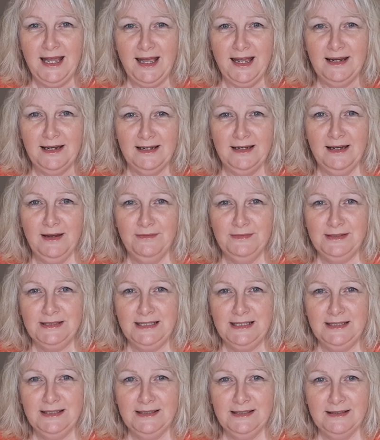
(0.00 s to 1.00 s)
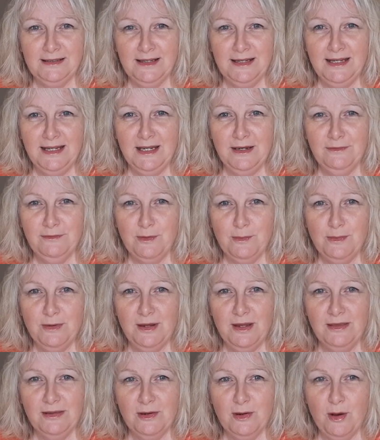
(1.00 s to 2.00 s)
And I'd love to hear from
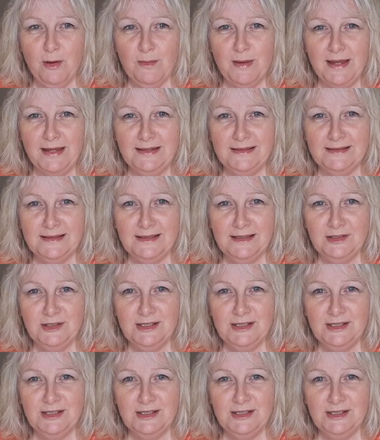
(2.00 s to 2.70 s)
you in the comments.